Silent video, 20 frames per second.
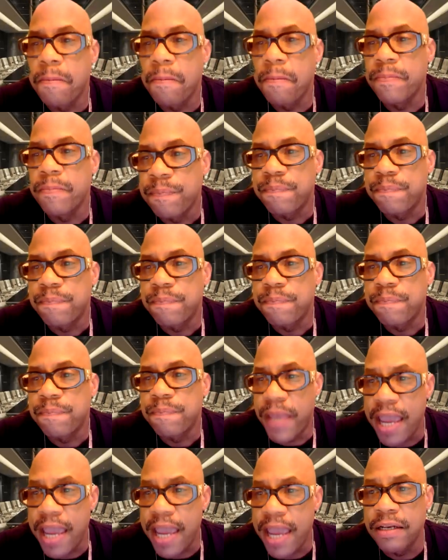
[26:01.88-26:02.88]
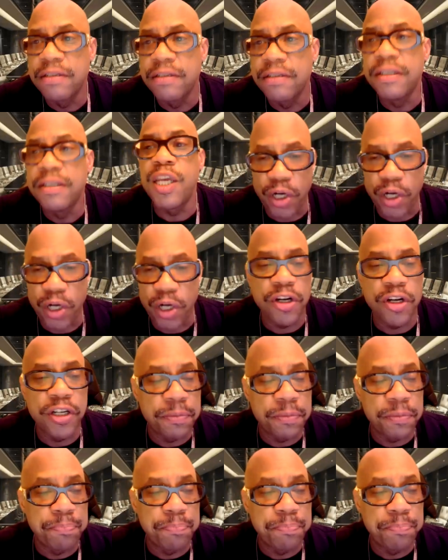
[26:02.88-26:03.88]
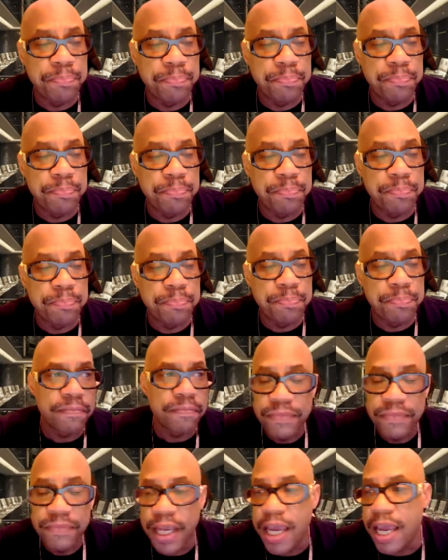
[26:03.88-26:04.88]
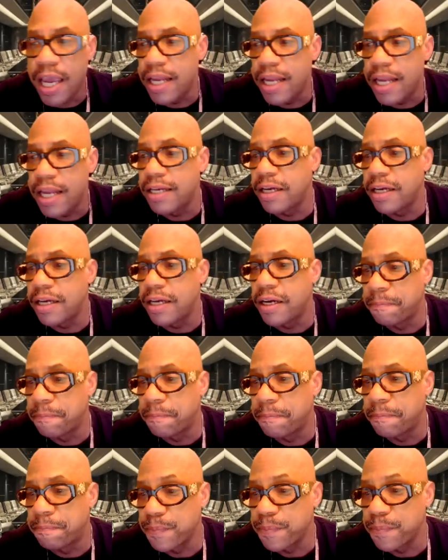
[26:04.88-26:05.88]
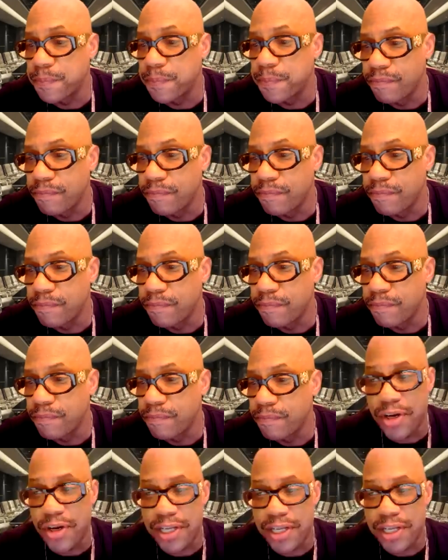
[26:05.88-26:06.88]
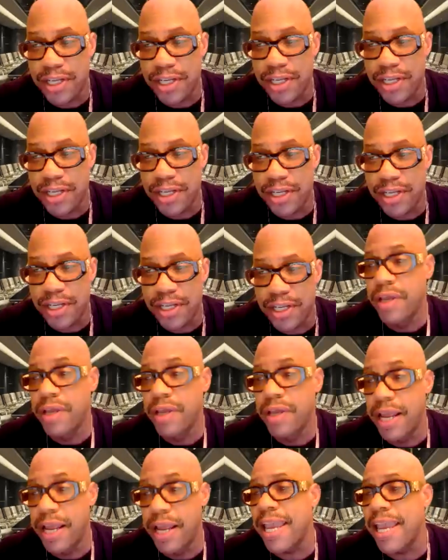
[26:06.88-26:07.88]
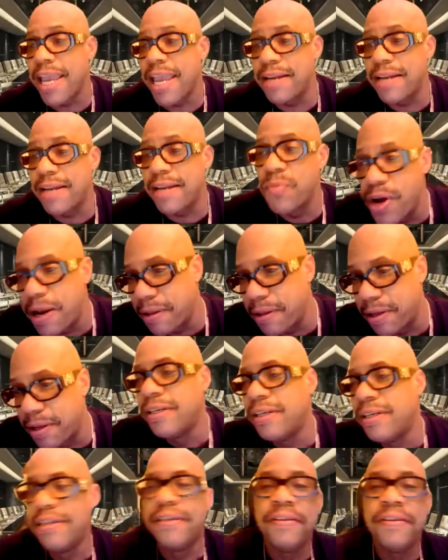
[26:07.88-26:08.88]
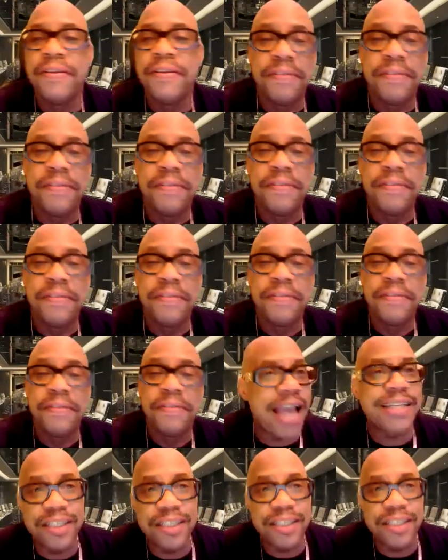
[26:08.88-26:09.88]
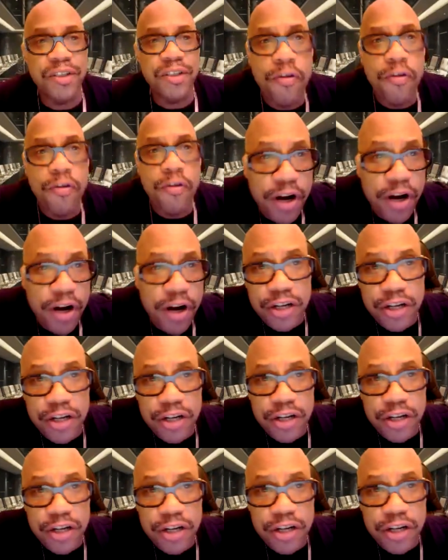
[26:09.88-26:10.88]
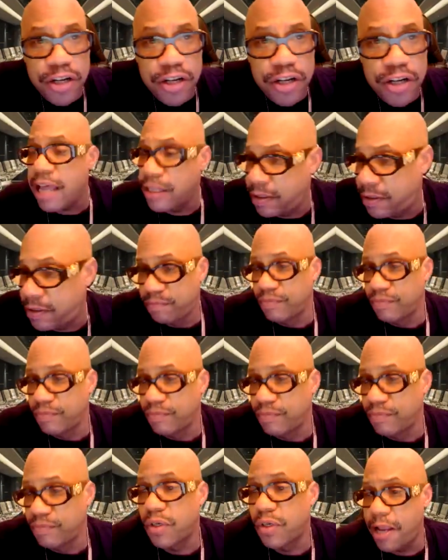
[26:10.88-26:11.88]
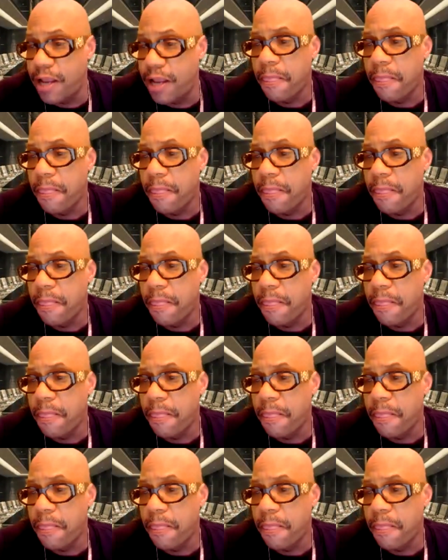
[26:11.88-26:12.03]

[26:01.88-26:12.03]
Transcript: And he worked on his personal credit. And now he's talking to you and getting what? Access to over $100,000. Okay.